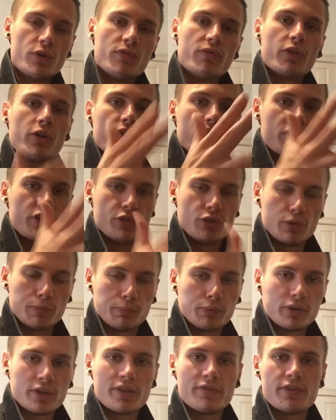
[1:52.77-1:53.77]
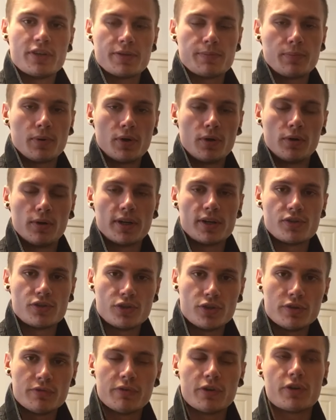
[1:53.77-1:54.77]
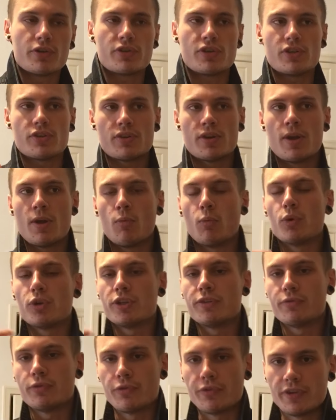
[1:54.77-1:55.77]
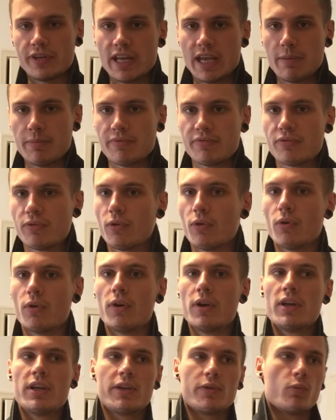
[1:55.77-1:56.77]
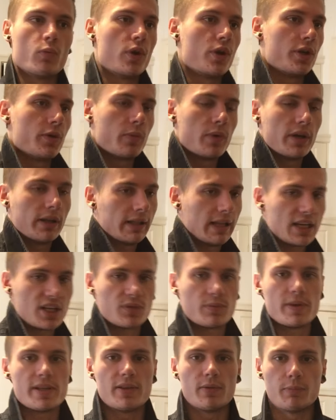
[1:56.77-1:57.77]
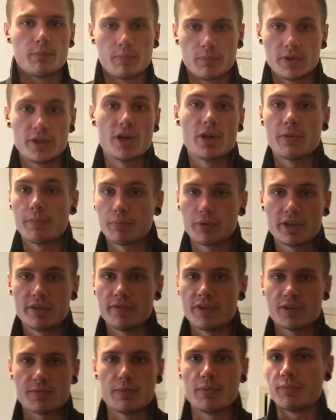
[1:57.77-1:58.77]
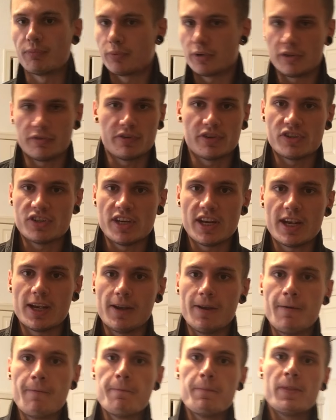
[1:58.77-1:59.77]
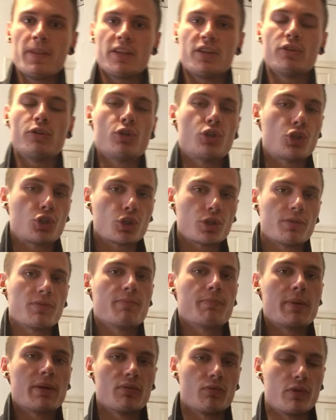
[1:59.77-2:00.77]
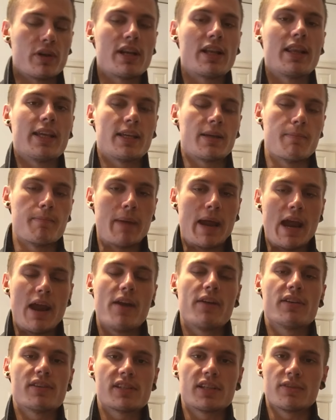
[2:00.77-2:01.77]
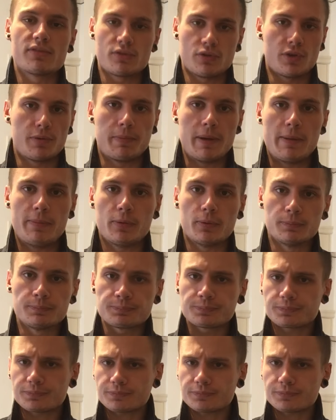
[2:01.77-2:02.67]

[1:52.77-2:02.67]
versus your previous progress, you versus what you've done the day before, where you were last week, previous month, previous year. Now, you shouldn't be really comparing yourself to other people.